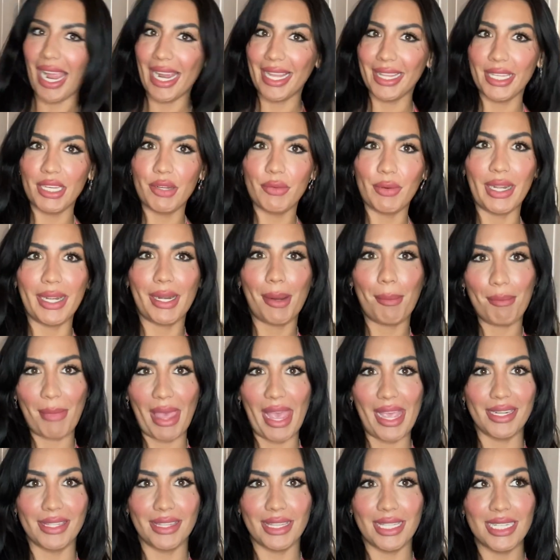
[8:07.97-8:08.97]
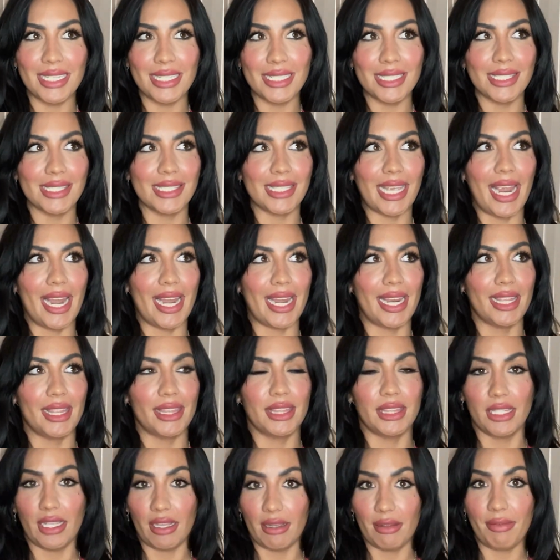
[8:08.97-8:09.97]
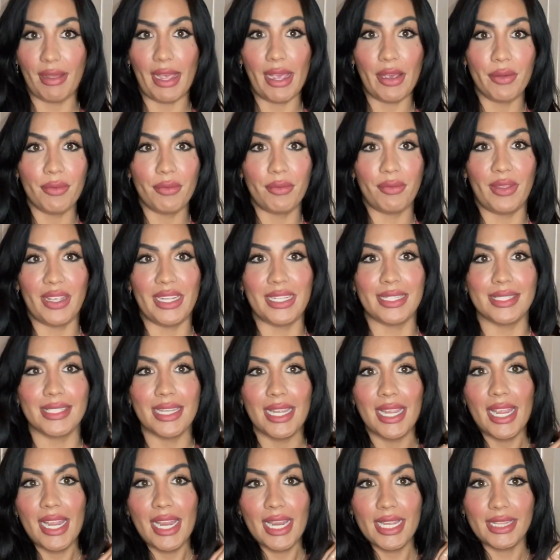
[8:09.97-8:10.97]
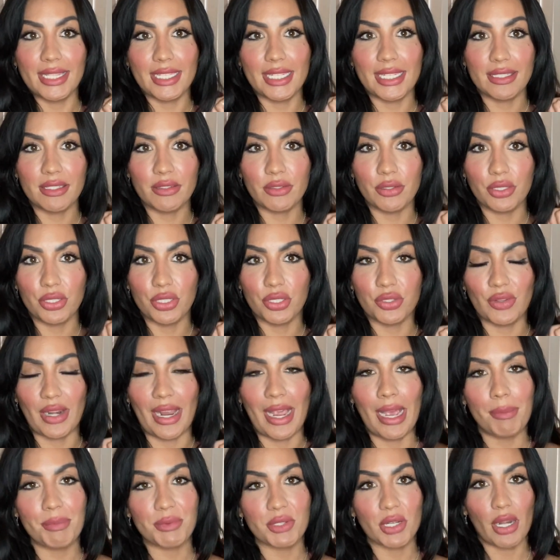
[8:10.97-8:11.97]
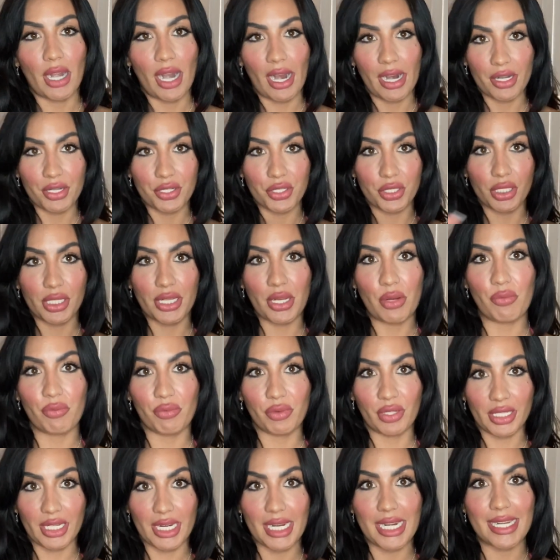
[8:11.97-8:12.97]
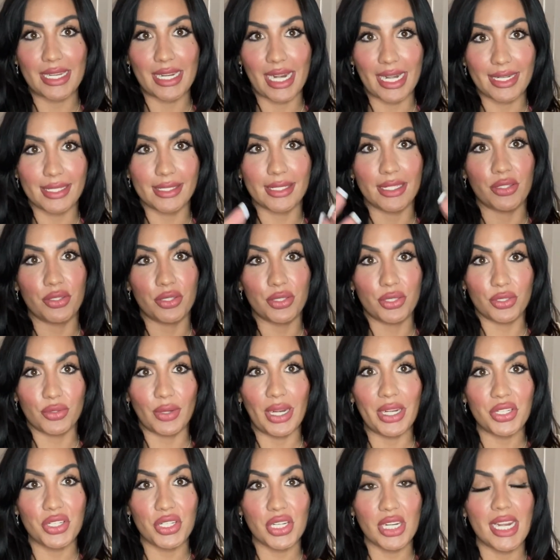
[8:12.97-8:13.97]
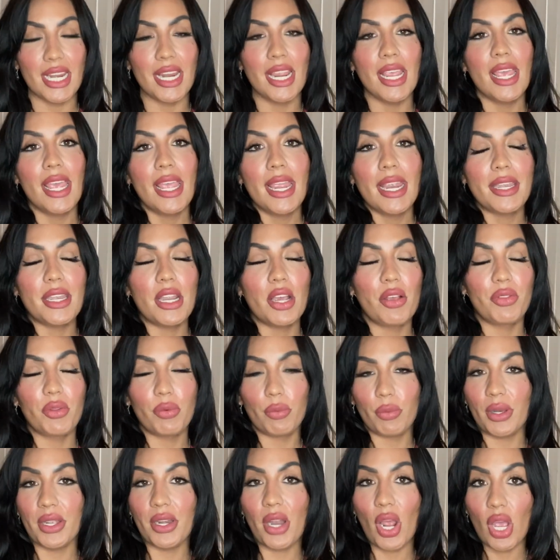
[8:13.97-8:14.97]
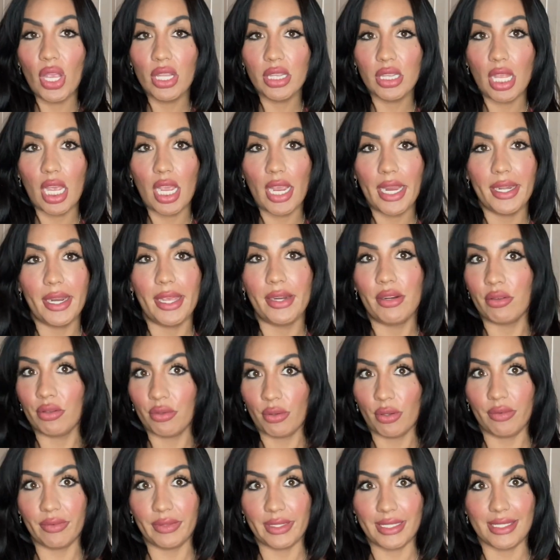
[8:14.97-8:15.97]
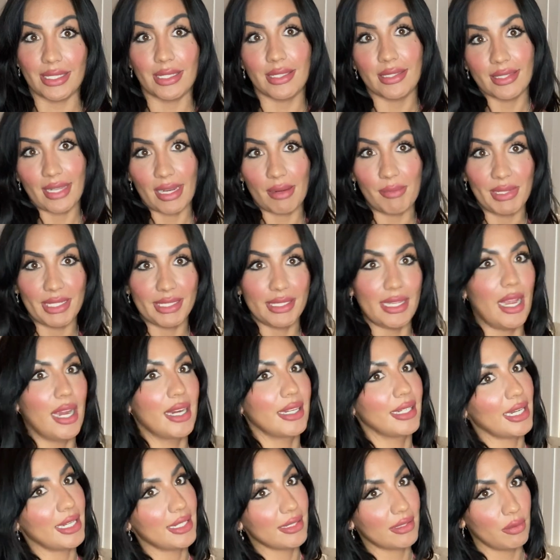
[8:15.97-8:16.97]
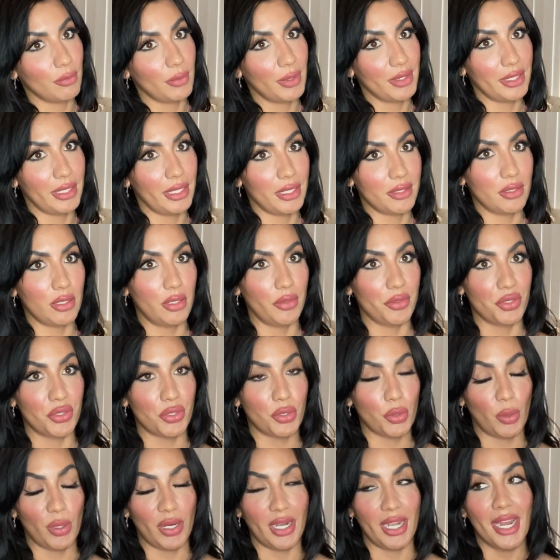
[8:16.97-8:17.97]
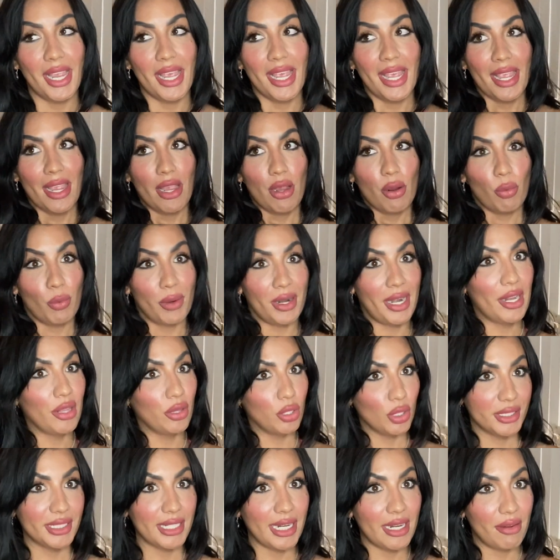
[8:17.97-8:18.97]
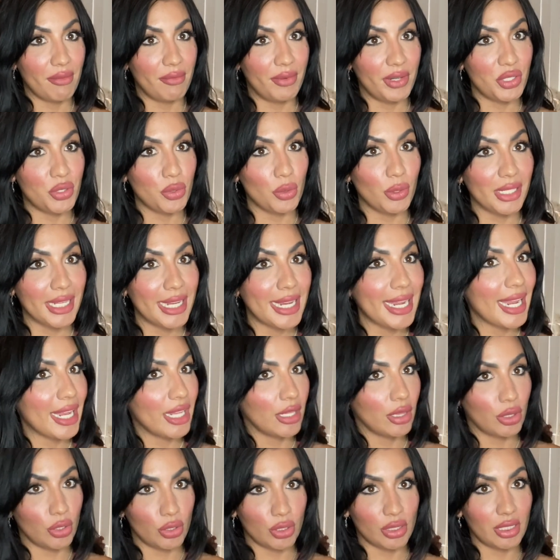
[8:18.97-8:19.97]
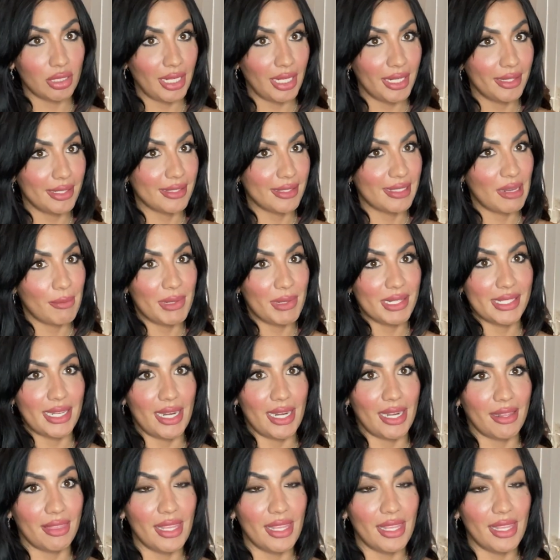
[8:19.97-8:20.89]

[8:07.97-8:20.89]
highly recommend this. I love how it fits. These little straps are actually really nice and stretchy. Now the one online, I don't know if it's the same exact as the one that I saw in the store. When I looked at it visually, it looked like the same exact